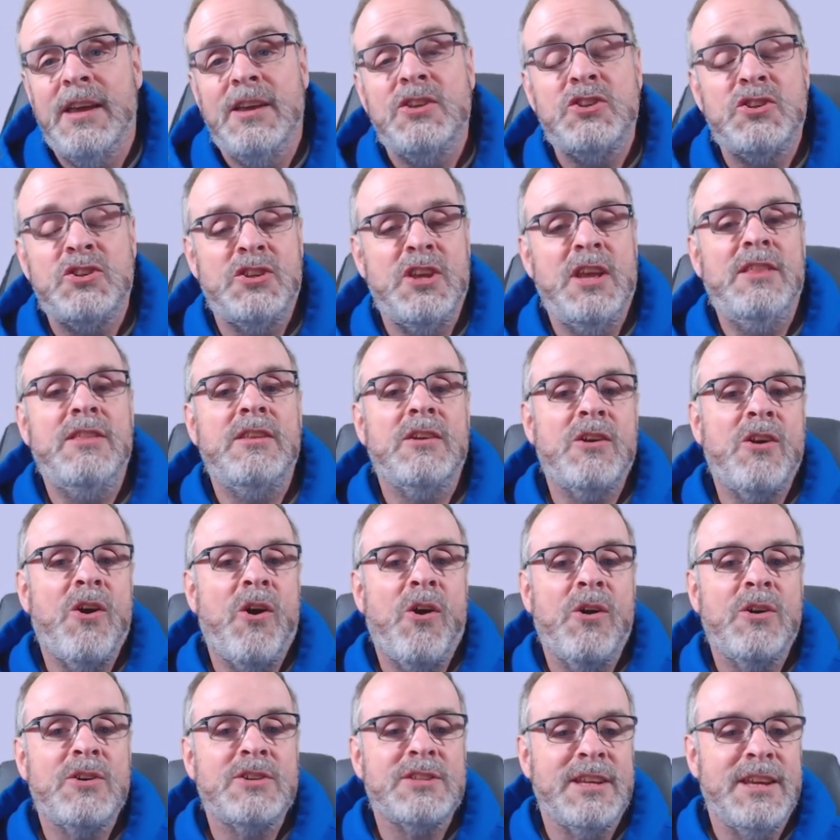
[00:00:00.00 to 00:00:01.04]
send their
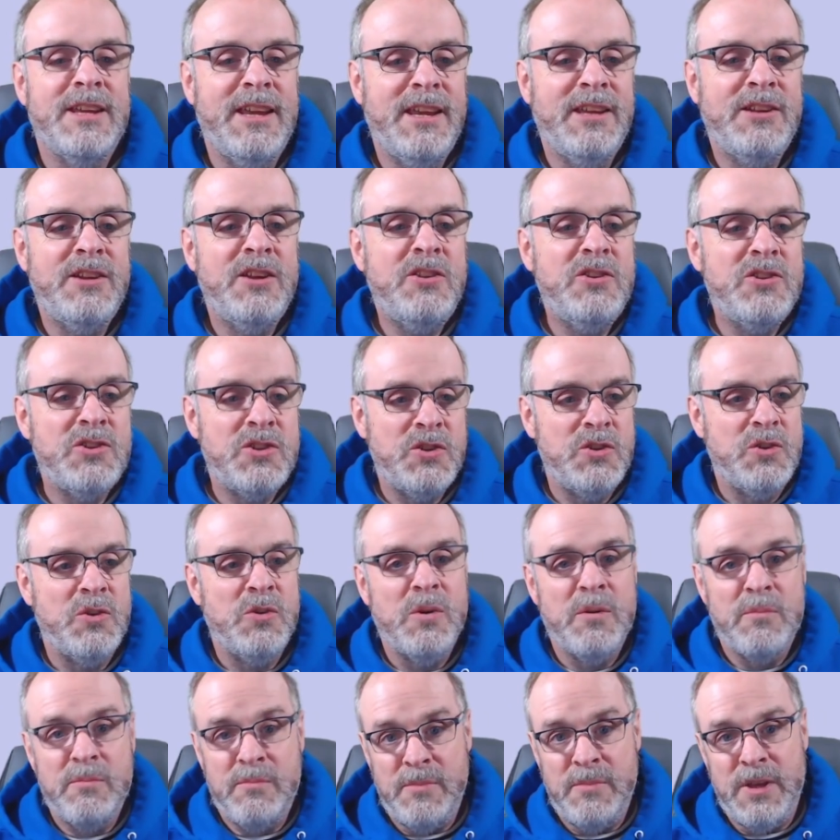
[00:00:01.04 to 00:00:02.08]
cars in
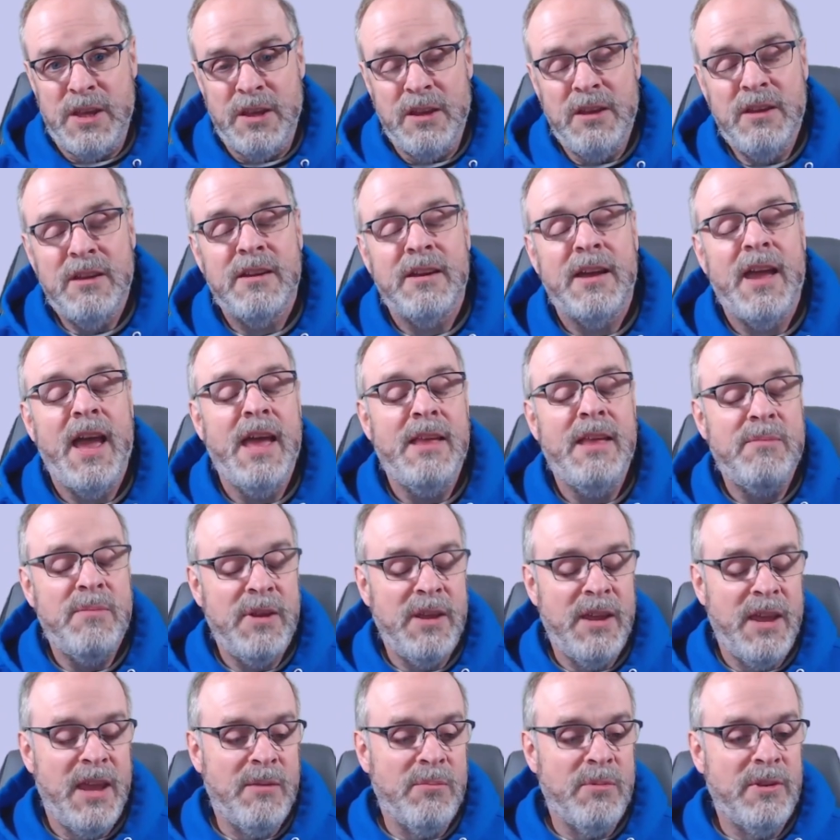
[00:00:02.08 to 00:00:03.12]
to me, and I'd
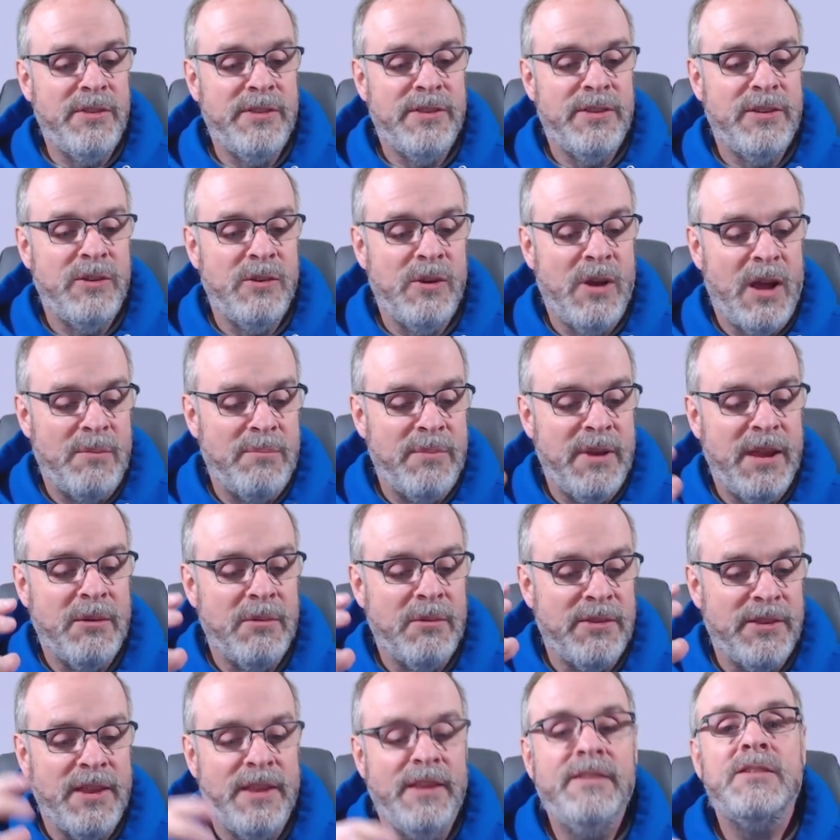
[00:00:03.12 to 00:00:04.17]
be able
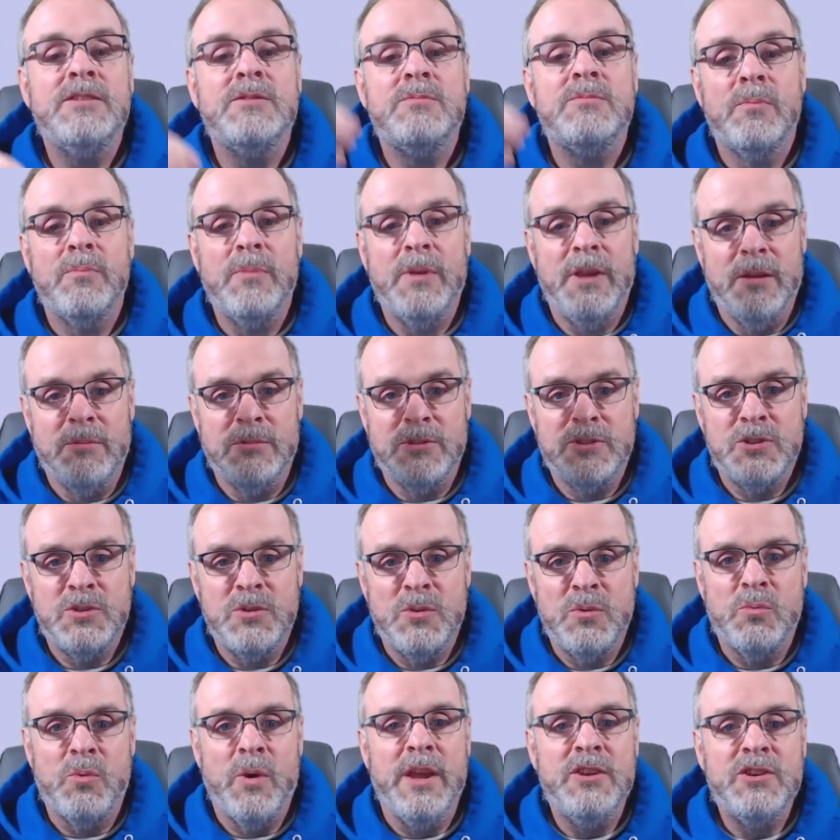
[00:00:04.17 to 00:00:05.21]

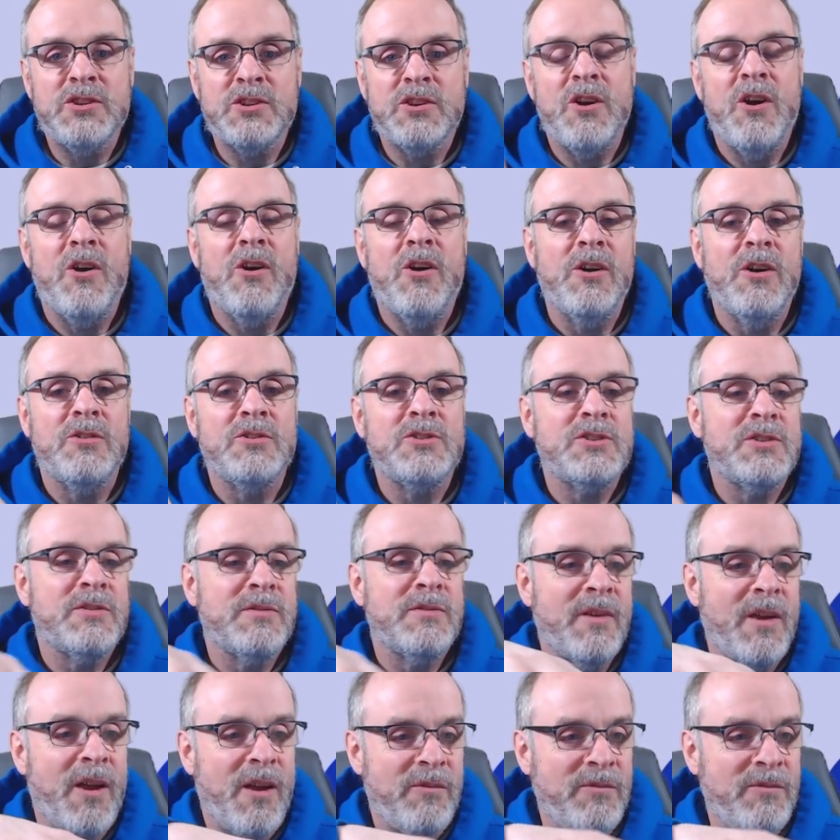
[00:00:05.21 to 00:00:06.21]
to race cars,